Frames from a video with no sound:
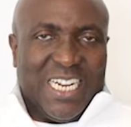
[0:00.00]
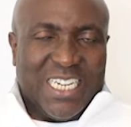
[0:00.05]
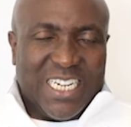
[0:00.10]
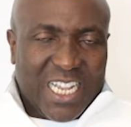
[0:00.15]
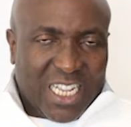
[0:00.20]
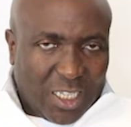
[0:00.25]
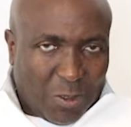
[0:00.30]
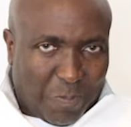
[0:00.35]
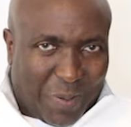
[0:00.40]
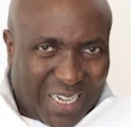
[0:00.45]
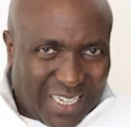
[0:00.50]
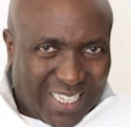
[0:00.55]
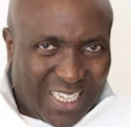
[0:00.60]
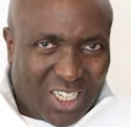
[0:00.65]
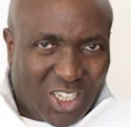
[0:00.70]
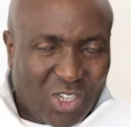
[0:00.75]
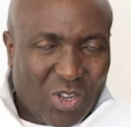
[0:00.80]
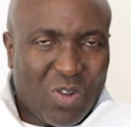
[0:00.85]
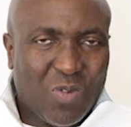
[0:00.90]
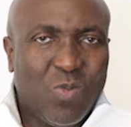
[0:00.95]
the
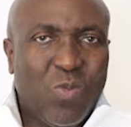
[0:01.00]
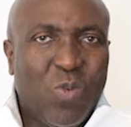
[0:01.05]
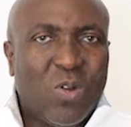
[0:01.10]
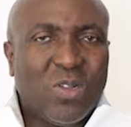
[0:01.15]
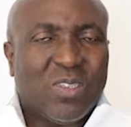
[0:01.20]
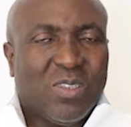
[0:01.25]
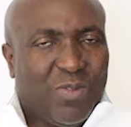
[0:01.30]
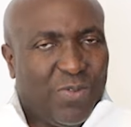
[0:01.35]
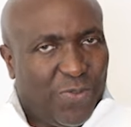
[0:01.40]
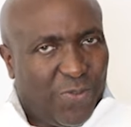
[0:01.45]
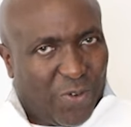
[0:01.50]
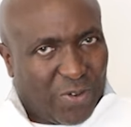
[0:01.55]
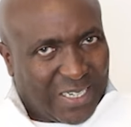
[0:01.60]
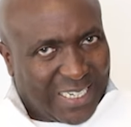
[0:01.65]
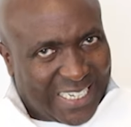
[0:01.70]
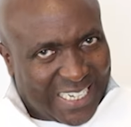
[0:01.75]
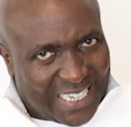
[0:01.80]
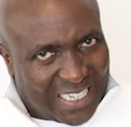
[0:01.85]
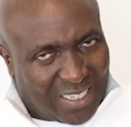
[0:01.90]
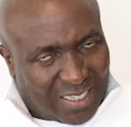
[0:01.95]
expectation was for
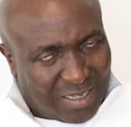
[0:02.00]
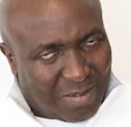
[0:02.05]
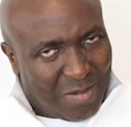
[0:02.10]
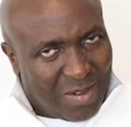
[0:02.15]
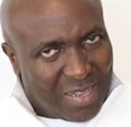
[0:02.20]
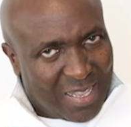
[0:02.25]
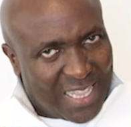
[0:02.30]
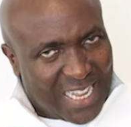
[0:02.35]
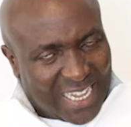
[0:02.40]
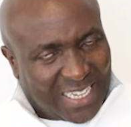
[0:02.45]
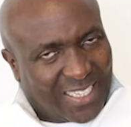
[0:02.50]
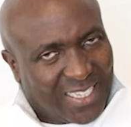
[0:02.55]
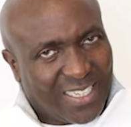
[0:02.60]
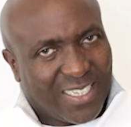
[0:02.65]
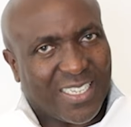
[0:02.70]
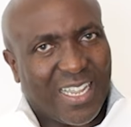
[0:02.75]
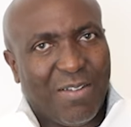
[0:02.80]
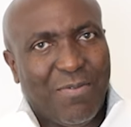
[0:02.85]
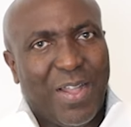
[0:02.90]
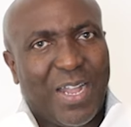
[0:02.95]
this lazy
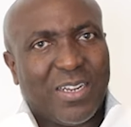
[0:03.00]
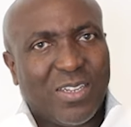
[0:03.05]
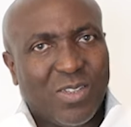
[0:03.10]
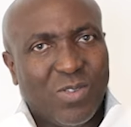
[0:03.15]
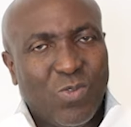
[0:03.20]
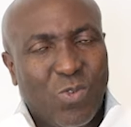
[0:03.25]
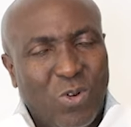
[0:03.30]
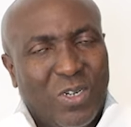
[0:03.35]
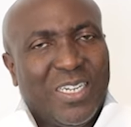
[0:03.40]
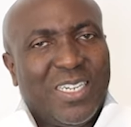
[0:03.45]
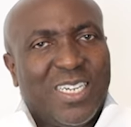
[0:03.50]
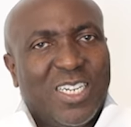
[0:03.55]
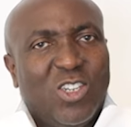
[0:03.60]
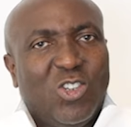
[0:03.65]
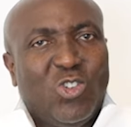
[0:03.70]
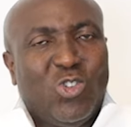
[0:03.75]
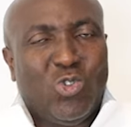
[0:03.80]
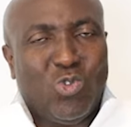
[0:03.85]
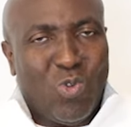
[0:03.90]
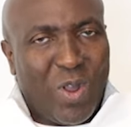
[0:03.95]
servant who
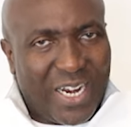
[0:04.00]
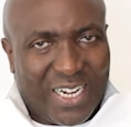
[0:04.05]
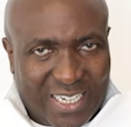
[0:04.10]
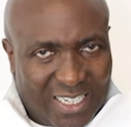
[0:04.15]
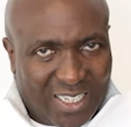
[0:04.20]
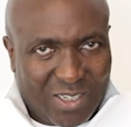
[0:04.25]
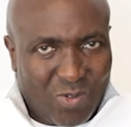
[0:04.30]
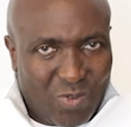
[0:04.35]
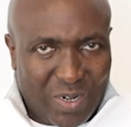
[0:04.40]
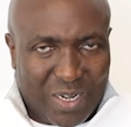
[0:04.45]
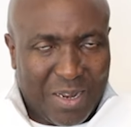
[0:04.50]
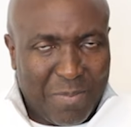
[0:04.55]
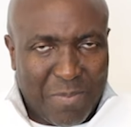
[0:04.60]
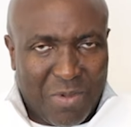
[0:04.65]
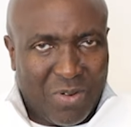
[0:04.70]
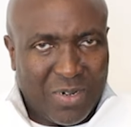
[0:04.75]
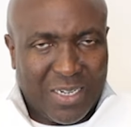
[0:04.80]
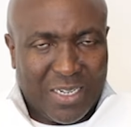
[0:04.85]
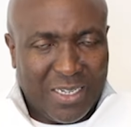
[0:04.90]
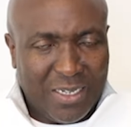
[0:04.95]
didn't do anything with the
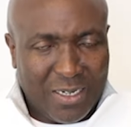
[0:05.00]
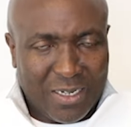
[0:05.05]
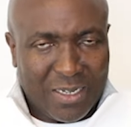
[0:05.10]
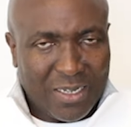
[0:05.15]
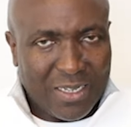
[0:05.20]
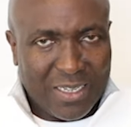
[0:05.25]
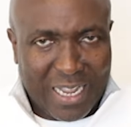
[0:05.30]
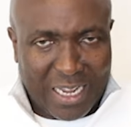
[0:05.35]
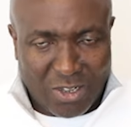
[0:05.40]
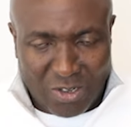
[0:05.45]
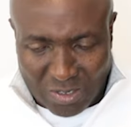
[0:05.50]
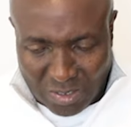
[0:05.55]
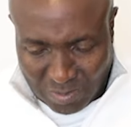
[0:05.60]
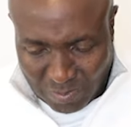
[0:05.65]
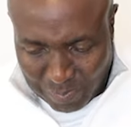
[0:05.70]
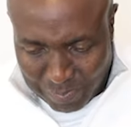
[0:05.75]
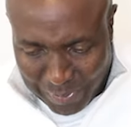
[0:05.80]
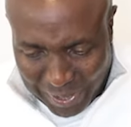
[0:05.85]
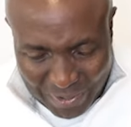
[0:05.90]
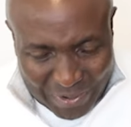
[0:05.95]
money, that
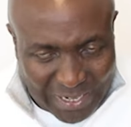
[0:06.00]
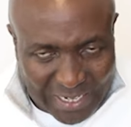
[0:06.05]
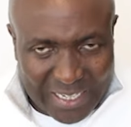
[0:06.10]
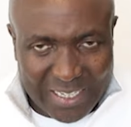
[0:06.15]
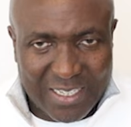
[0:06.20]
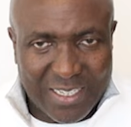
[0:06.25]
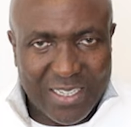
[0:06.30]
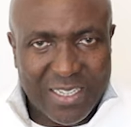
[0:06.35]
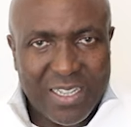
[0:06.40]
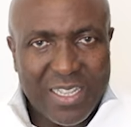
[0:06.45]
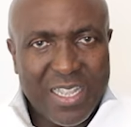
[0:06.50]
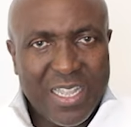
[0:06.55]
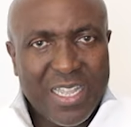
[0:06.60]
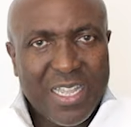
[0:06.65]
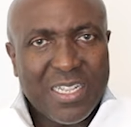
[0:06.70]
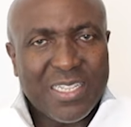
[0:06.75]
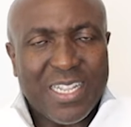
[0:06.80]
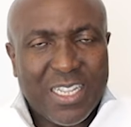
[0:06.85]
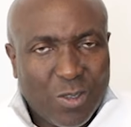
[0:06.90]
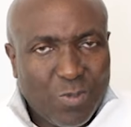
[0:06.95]
just buried it,
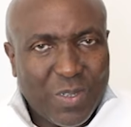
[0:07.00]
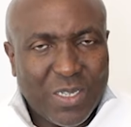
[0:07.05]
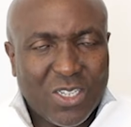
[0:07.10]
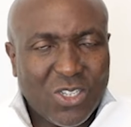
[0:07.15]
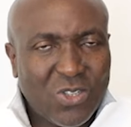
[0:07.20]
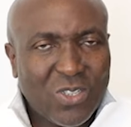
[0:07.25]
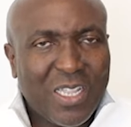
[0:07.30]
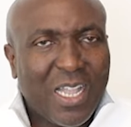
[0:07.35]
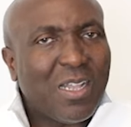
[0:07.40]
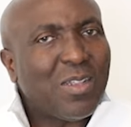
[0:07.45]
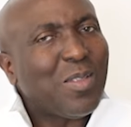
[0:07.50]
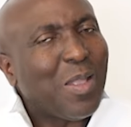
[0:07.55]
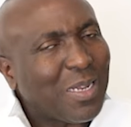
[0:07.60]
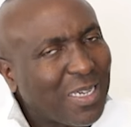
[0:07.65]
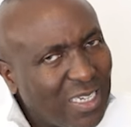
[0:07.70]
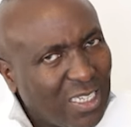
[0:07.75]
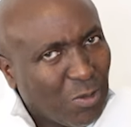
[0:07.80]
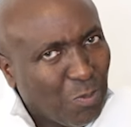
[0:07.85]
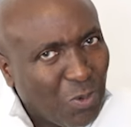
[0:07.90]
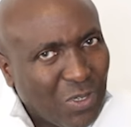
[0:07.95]
the expectation that
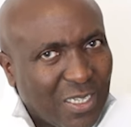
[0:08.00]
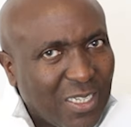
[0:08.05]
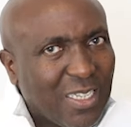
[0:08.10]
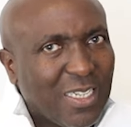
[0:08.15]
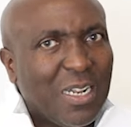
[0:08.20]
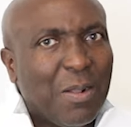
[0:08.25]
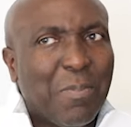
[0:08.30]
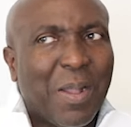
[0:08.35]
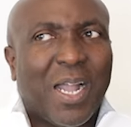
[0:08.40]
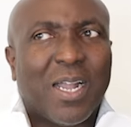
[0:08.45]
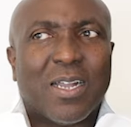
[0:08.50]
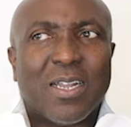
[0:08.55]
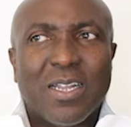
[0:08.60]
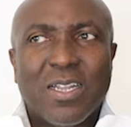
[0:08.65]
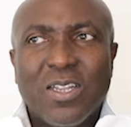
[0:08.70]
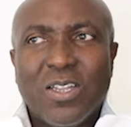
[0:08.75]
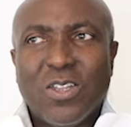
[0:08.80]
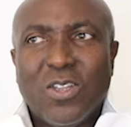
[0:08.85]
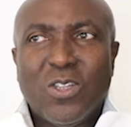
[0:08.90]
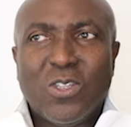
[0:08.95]
at least put it in the bank.
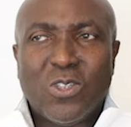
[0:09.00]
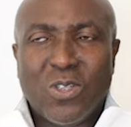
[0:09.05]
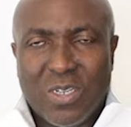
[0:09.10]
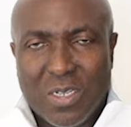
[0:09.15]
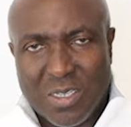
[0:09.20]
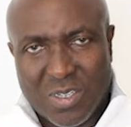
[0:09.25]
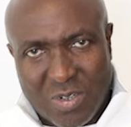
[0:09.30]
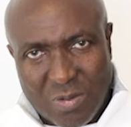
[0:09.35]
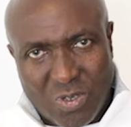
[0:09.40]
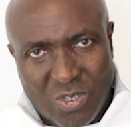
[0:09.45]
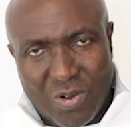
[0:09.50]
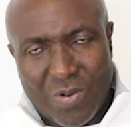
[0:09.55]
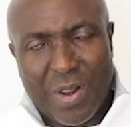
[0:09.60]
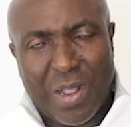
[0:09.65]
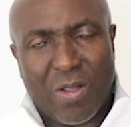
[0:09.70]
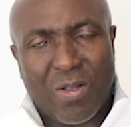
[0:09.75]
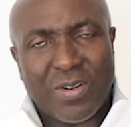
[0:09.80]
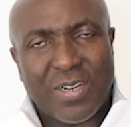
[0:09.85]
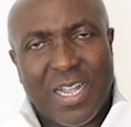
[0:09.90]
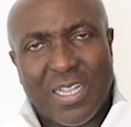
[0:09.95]
So the scripture
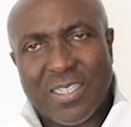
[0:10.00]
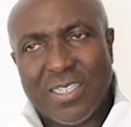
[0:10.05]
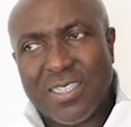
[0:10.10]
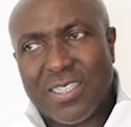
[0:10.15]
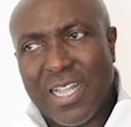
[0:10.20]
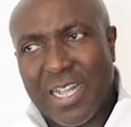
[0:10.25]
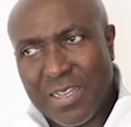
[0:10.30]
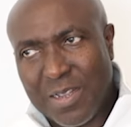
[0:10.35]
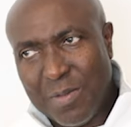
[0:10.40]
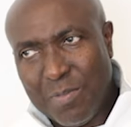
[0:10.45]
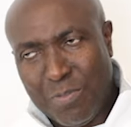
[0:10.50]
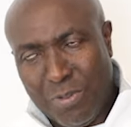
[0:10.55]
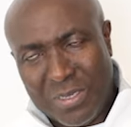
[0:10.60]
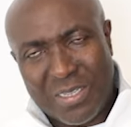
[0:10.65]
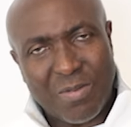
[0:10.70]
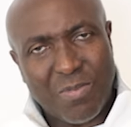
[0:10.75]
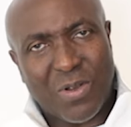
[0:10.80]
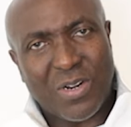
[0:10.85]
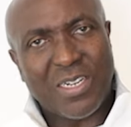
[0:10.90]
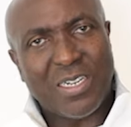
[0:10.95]
recognizes that
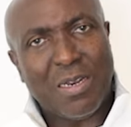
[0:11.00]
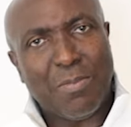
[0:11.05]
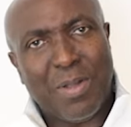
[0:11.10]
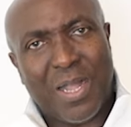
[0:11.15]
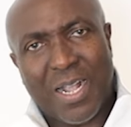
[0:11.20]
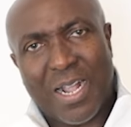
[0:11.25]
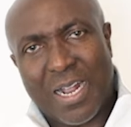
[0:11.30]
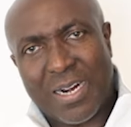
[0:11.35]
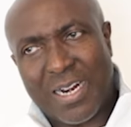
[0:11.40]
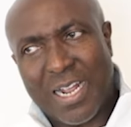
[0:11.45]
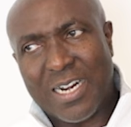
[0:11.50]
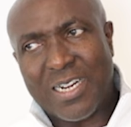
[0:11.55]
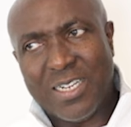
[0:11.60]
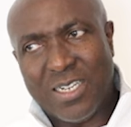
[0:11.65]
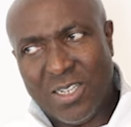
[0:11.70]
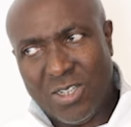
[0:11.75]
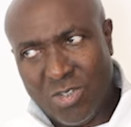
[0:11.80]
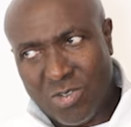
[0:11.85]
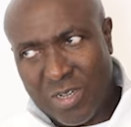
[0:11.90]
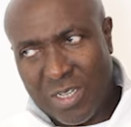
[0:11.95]
putting money in the bank and
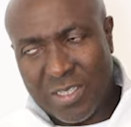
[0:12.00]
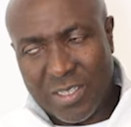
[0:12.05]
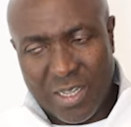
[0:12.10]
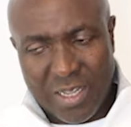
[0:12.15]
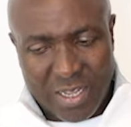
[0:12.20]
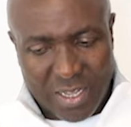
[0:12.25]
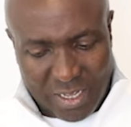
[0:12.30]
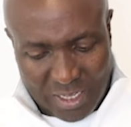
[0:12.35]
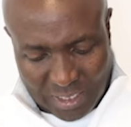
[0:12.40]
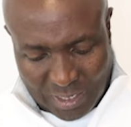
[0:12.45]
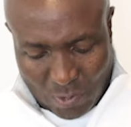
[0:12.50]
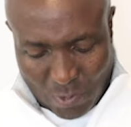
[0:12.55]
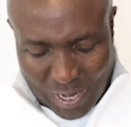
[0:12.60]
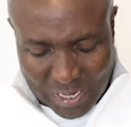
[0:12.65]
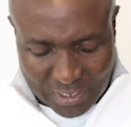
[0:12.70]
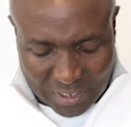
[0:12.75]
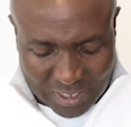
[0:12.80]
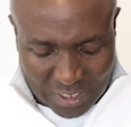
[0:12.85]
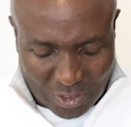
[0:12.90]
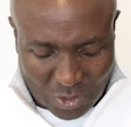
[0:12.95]
earning interest is a
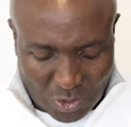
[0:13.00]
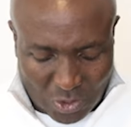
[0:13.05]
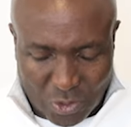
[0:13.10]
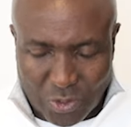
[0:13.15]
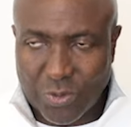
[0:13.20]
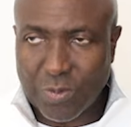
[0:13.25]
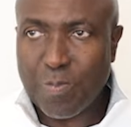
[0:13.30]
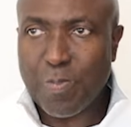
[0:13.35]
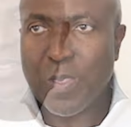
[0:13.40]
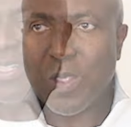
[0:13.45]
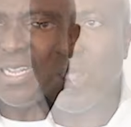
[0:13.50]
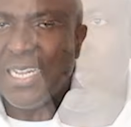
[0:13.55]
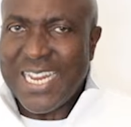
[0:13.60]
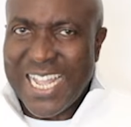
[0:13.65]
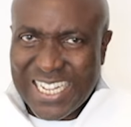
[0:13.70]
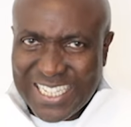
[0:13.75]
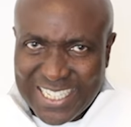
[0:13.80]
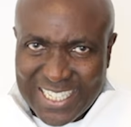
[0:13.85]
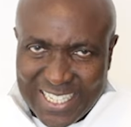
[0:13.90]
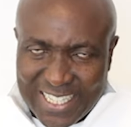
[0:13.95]
wise thing to do. The
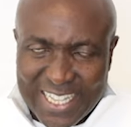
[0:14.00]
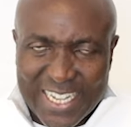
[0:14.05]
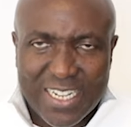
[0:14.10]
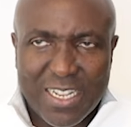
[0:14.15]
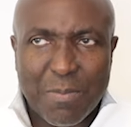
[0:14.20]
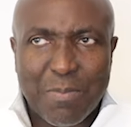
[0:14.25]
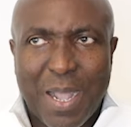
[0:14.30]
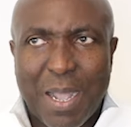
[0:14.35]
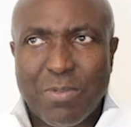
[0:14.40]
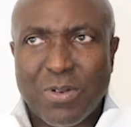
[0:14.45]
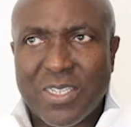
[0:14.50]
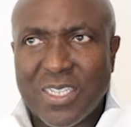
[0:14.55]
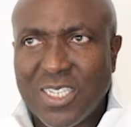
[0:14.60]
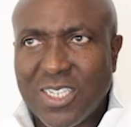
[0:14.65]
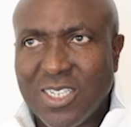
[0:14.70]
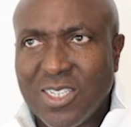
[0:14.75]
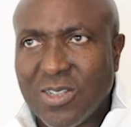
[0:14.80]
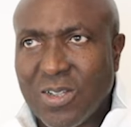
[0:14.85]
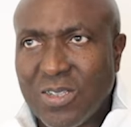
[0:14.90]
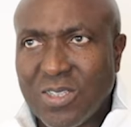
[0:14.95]
next thing the Bible
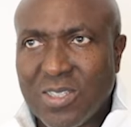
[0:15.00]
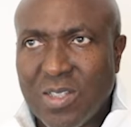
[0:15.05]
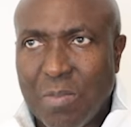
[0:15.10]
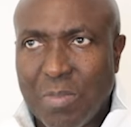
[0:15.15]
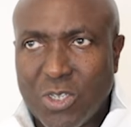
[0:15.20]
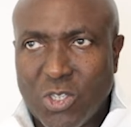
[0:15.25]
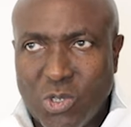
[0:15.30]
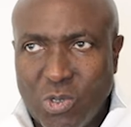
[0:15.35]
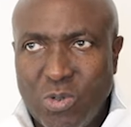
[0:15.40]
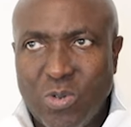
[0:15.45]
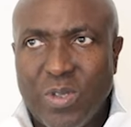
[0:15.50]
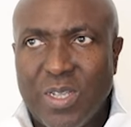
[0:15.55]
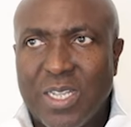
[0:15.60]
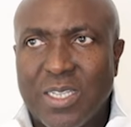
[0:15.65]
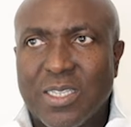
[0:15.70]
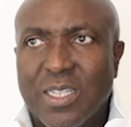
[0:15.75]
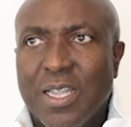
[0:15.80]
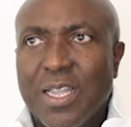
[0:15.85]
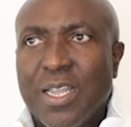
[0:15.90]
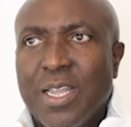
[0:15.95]
teaches us, number two,
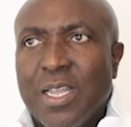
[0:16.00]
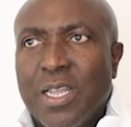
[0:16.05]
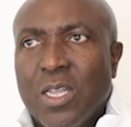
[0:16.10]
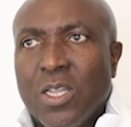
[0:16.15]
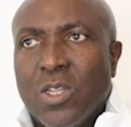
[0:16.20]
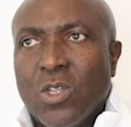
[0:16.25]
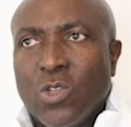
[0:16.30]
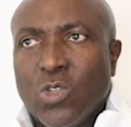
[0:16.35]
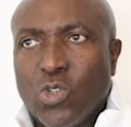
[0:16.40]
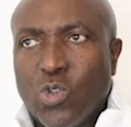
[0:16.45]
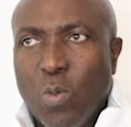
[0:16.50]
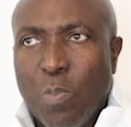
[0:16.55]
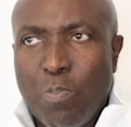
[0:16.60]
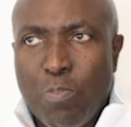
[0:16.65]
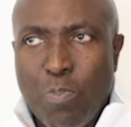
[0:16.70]
is to